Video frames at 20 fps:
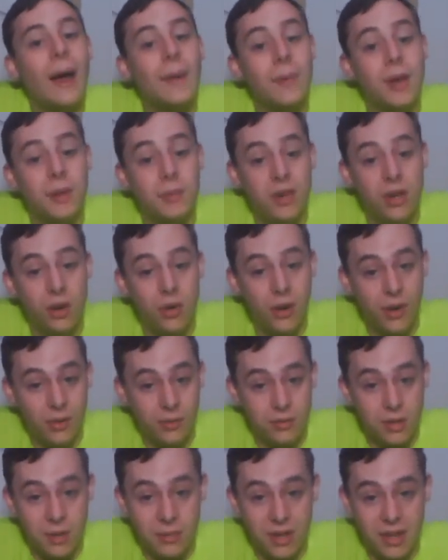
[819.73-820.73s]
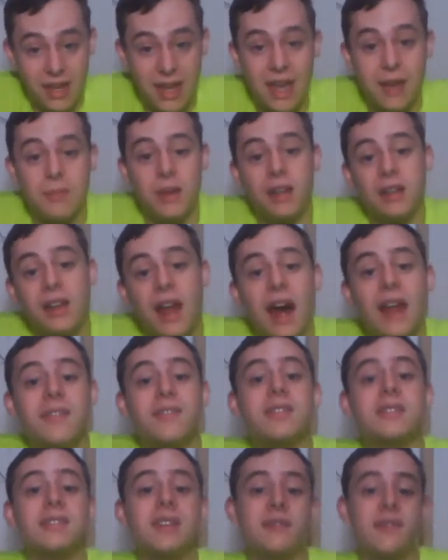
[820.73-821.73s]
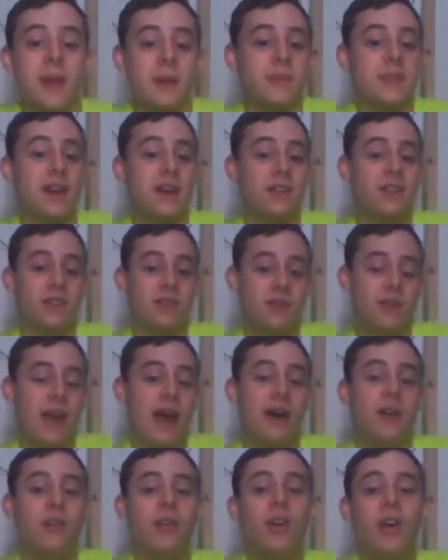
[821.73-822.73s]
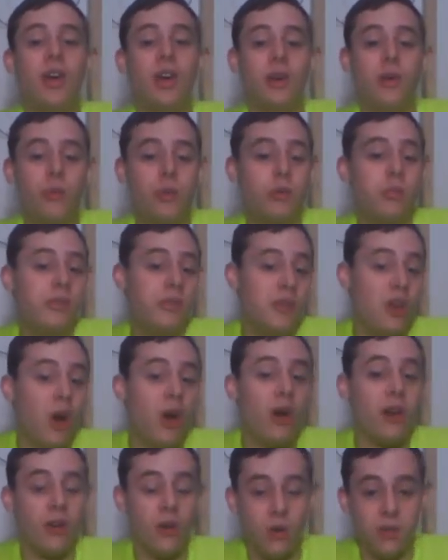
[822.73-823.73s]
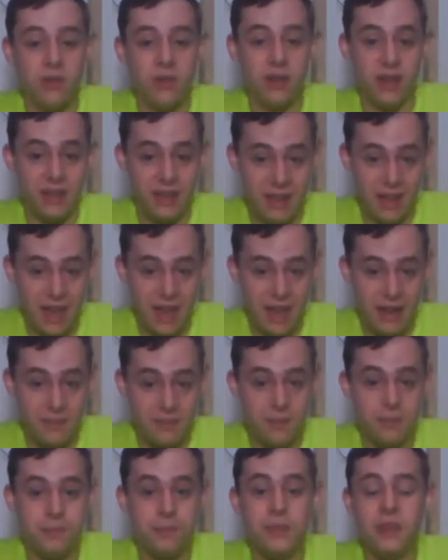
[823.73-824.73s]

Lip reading: I'm going to be going over them in the game. A lot of the stuff I'm telling you now will be gone over in the game,